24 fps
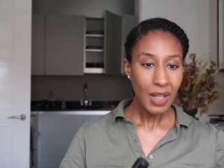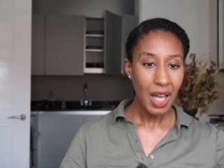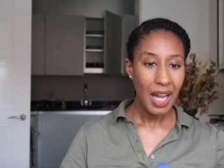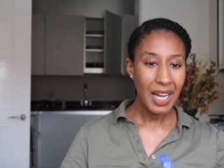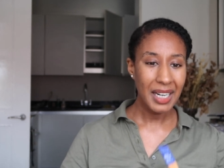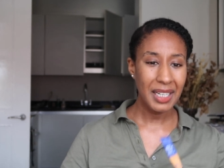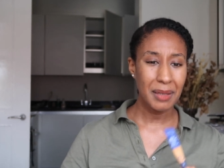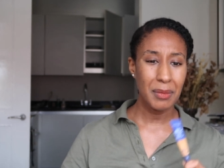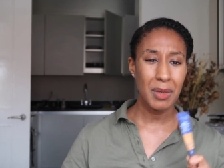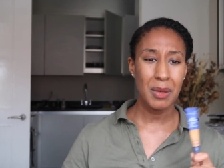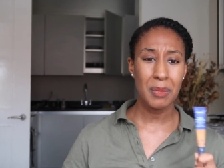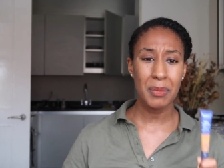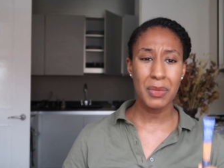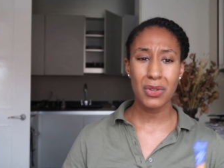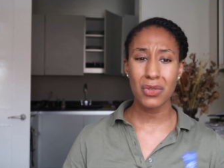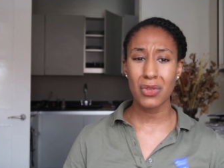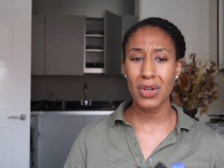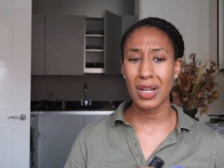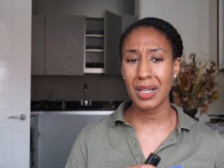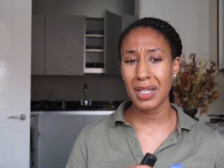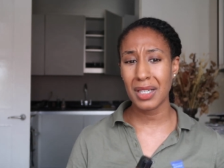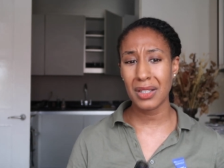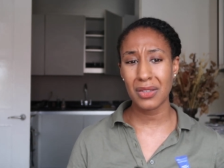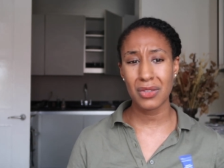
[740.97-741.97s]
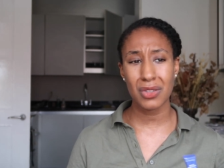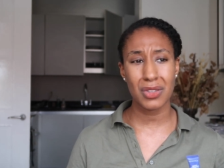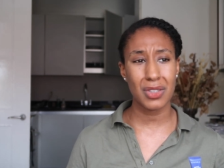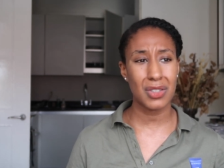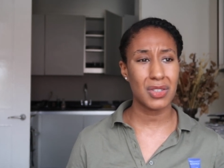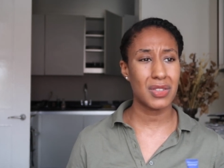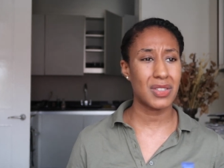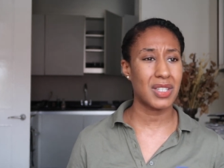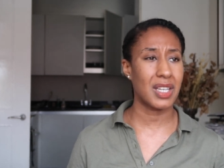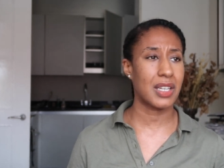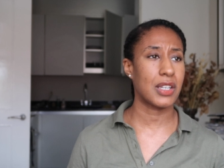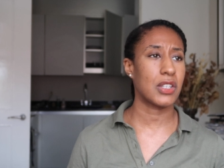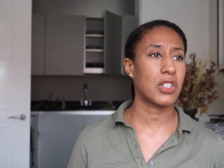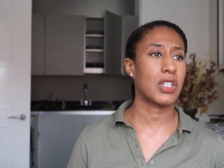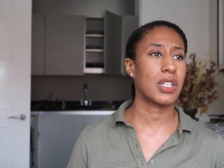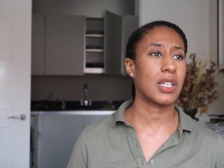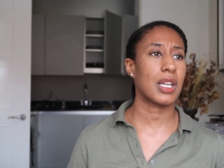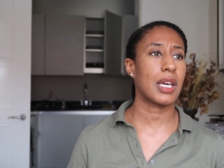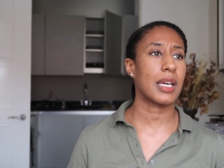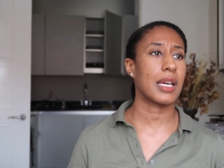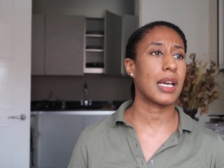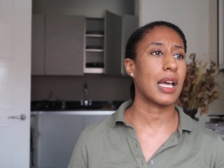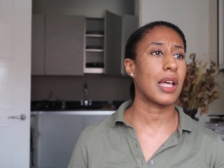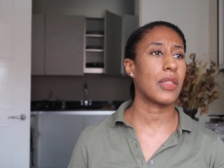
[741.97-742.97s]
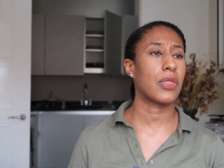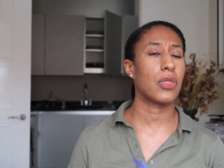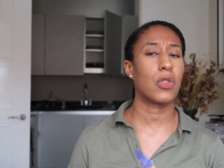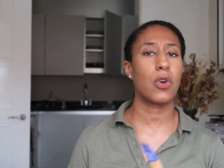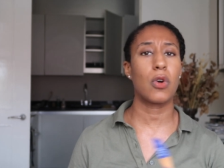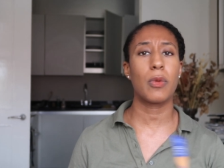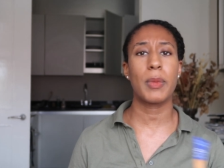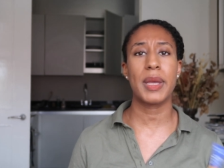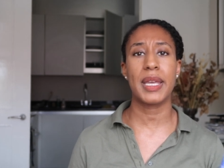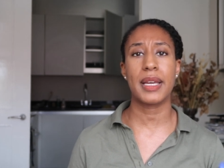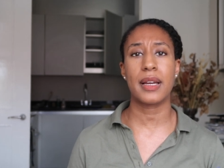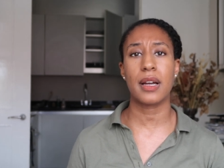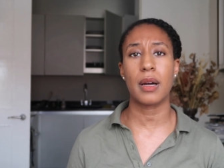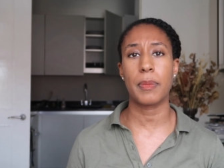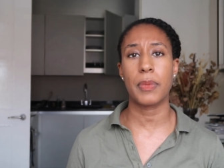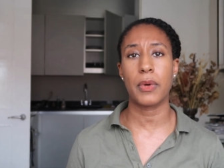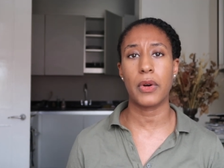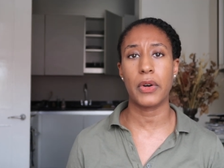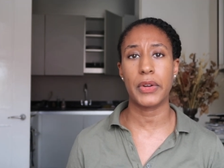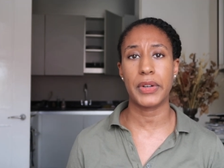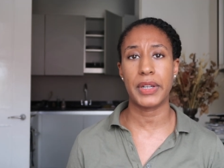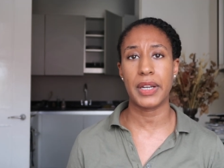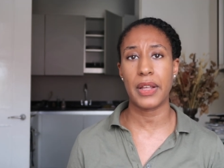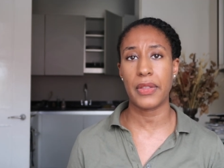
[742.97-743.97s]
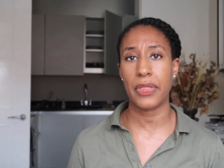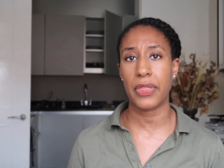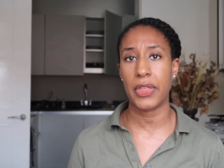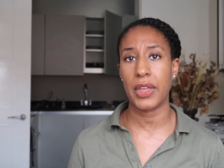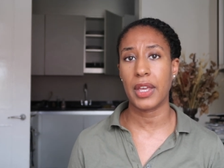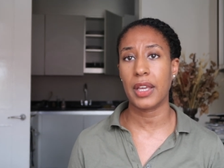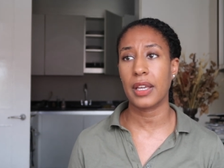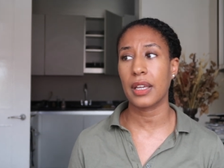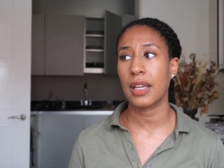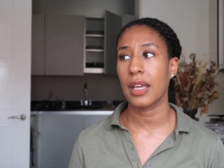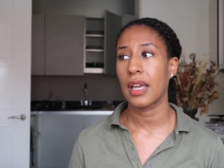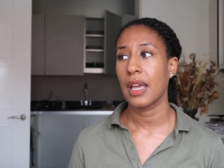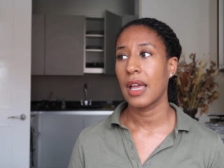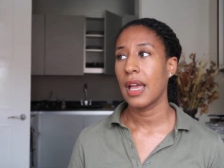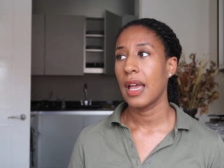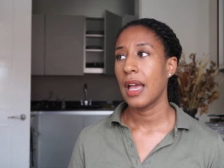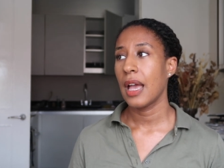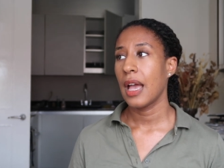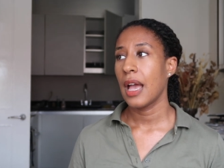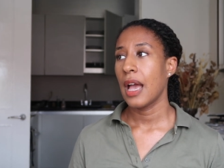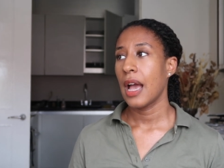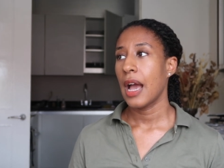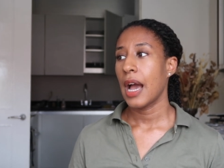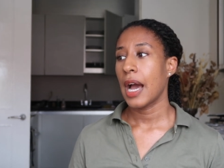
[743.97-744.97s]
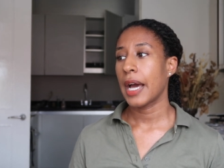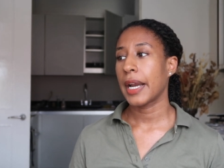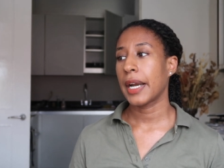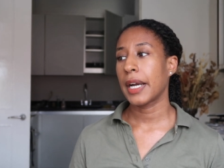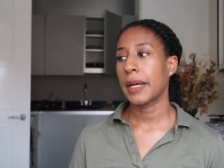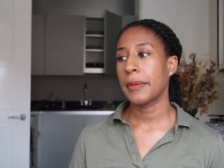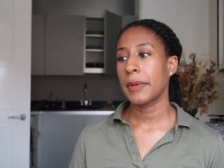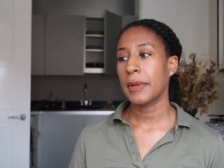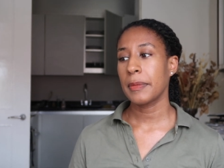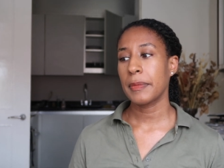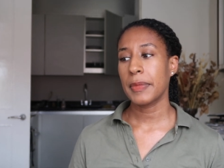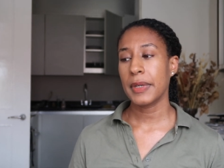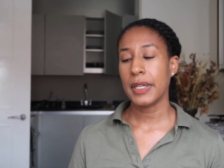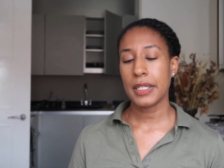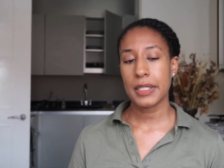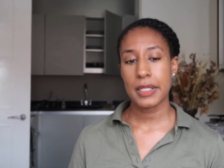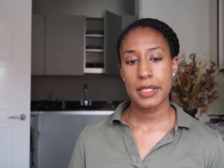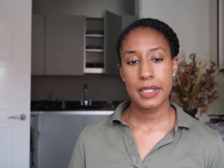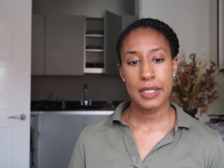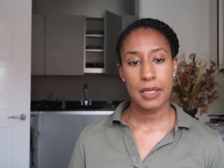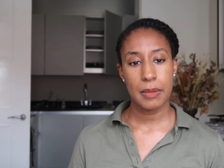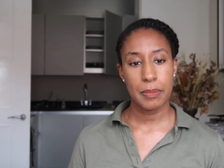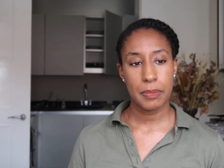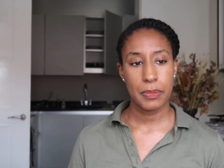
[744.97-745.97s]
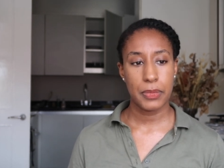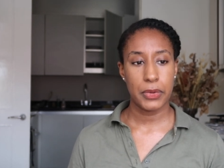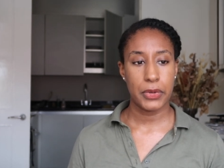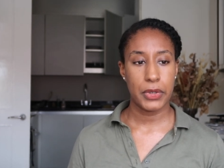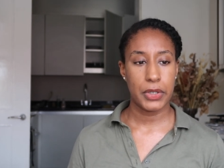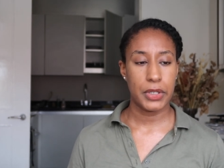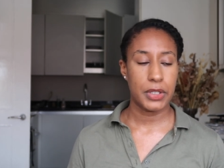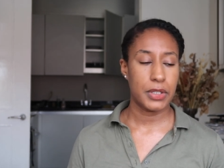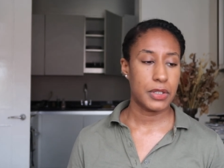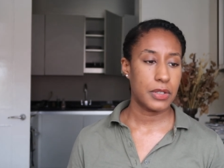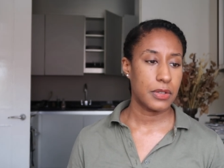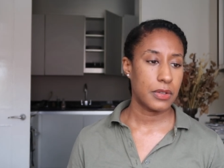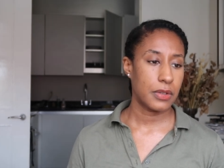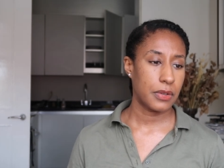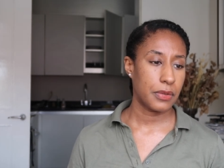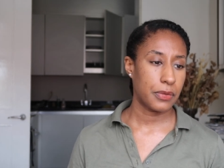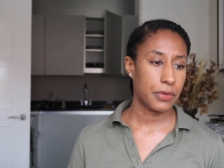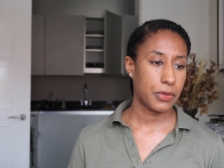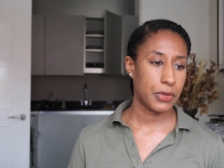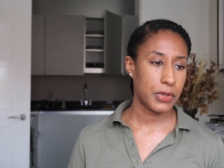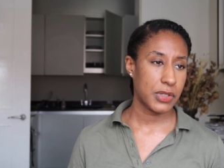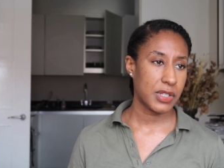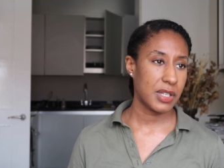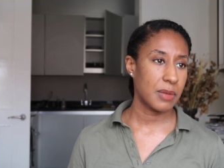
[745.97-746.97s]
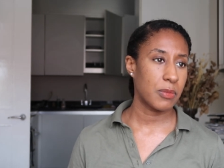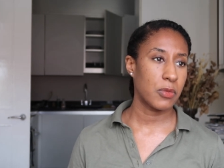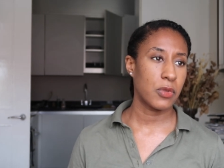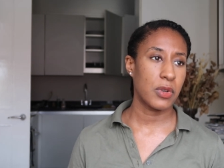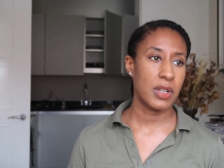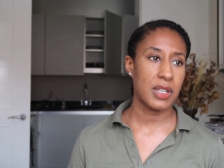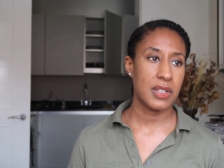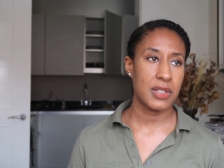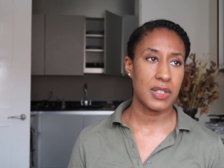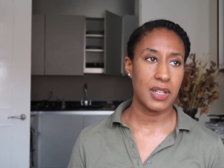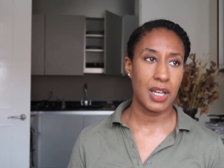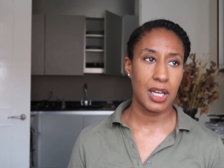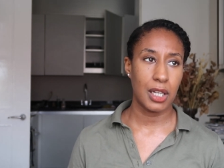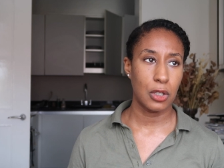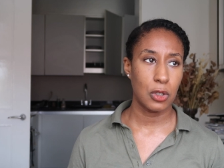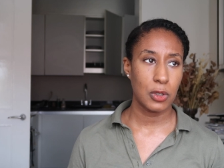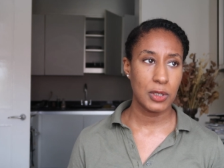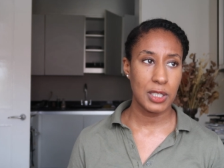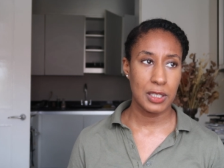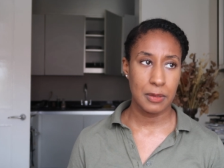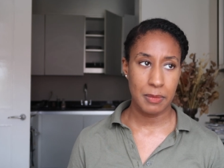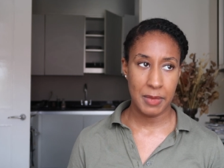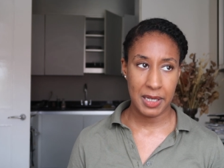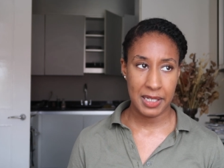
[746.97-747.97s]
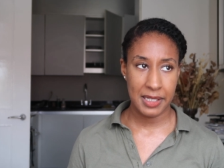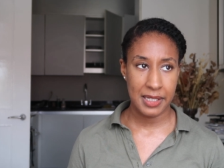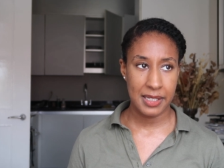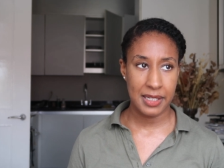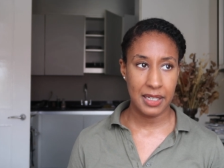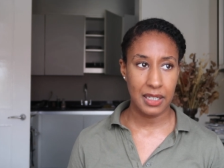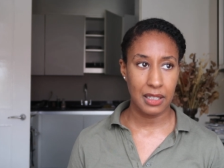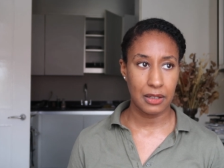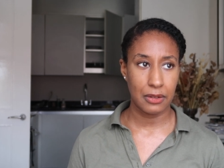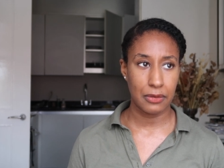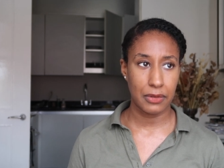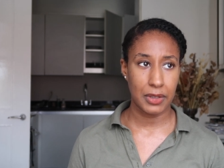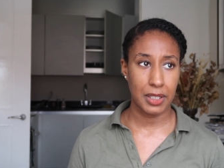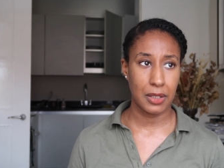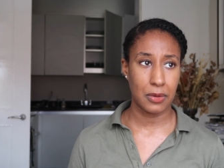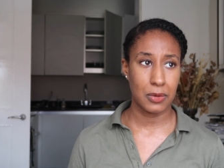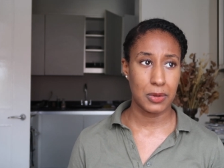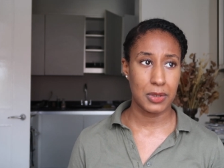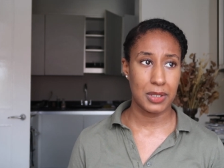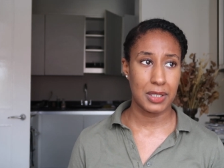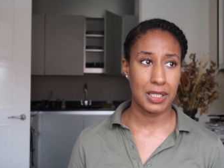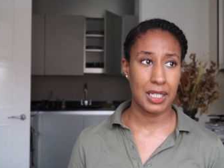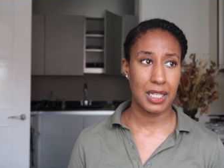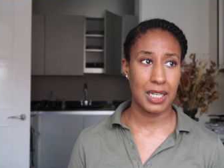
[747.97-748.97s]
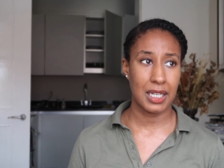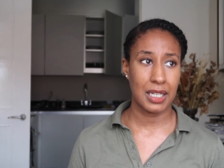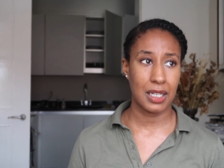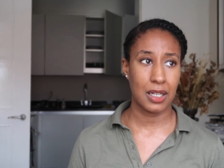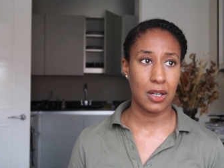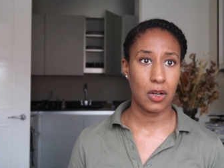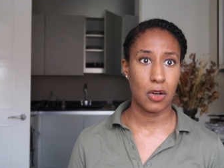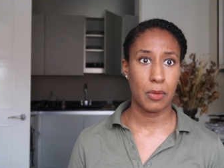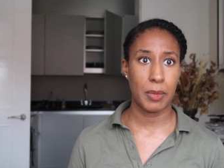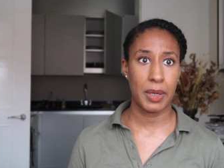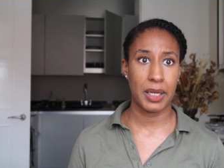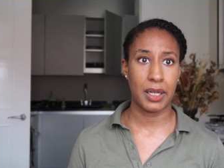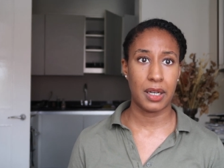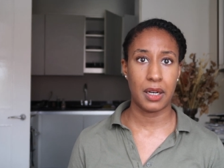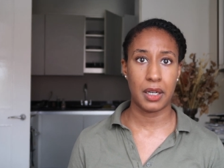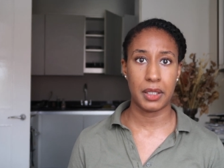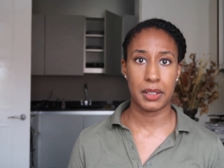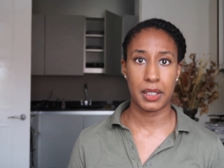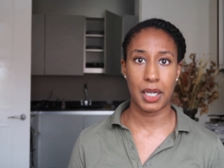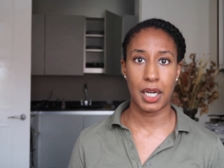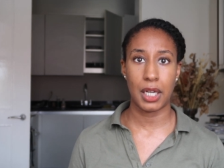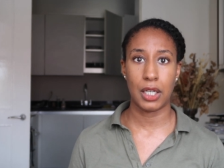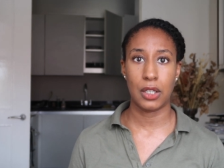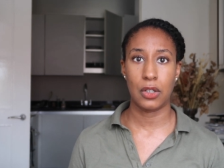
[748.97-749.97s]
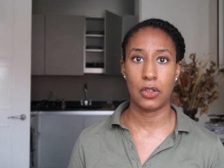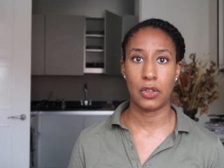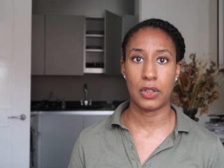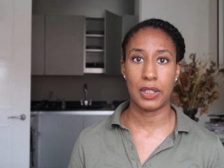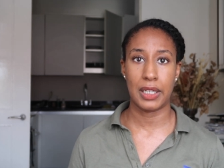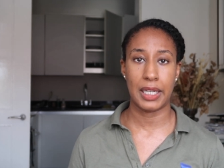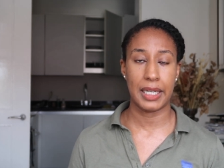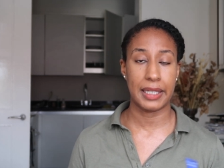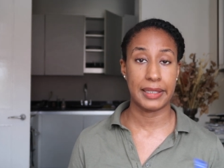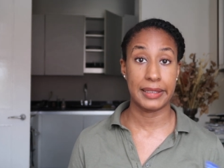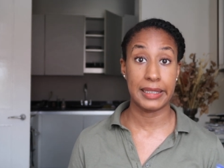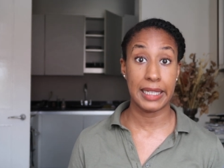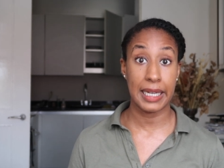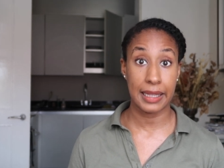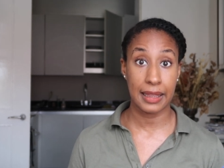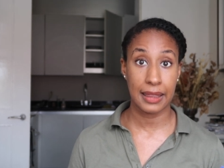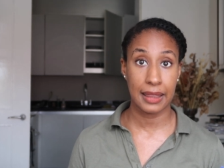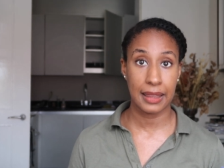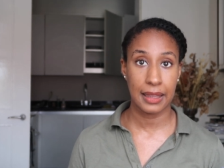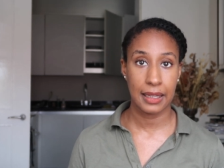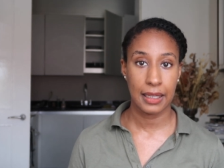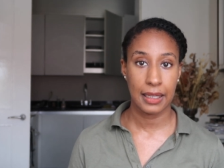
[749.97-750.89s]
I remember running to the station. I had no makeup on, nothing. And I remember at some point, for some reason, I looked at myself and I was like, oh my God, I look like death.